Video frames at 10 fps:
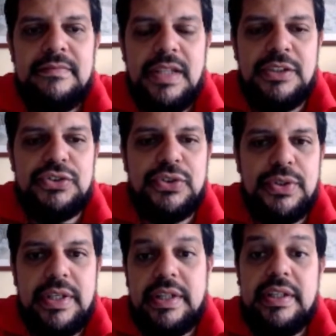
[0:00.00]
It's true
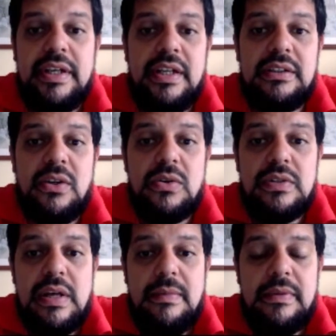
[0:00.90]
that the hand grows
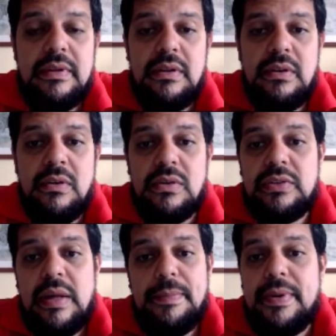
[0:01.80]
up
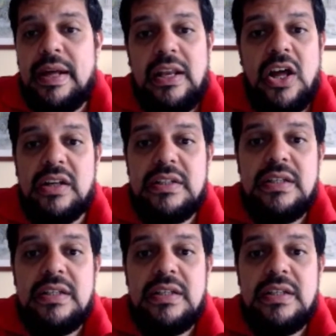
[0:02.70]
a lot.